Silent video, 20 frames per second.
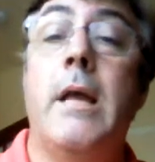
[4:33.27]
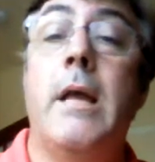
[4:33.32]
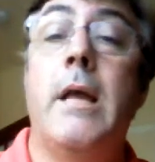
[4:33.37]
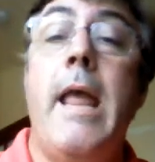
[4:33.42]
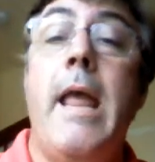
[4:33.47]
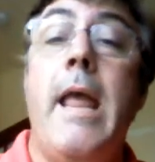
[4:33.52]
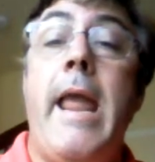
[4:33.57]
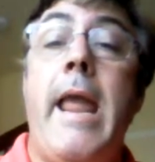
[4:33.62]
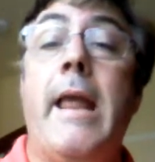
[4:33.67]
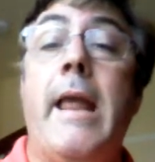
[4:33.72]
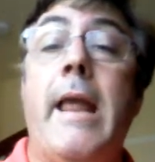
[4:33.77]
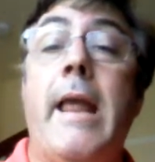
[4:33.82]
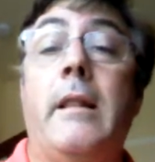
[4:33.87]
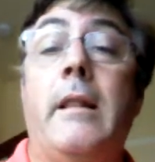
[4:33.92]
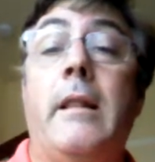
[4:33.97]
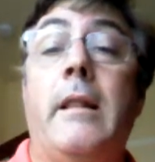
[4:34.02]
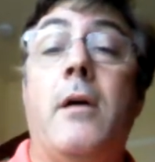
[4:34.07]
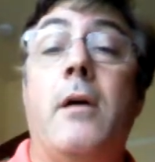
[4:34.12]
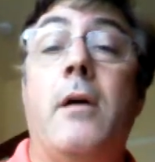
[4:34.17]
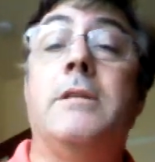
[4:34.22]
it
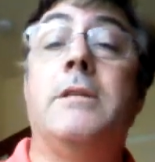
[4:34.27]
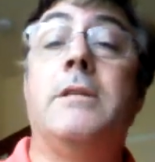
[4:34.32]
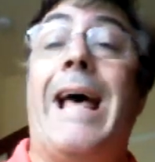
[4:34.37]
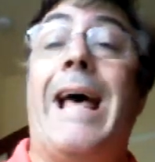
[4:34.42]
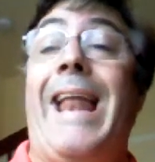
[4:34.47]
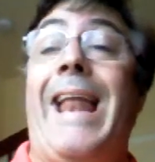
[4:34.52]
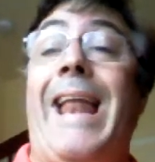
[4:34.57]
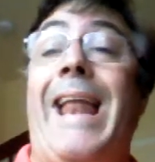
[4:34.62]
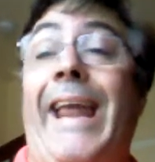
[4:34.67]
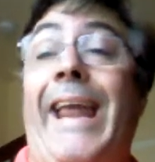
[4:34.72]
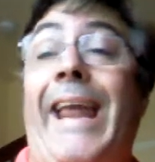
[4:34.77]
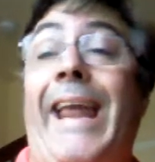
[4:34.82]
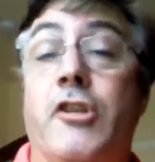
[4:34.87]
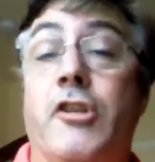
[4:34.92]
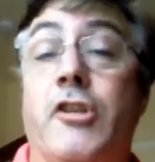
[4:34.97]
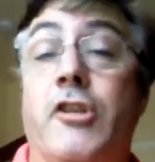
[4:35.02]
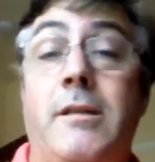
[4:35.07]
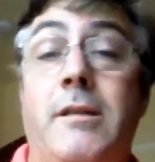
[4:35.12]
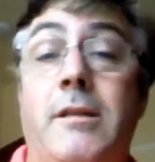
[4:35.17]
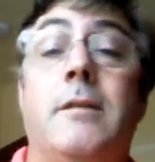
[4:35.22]
allows that agent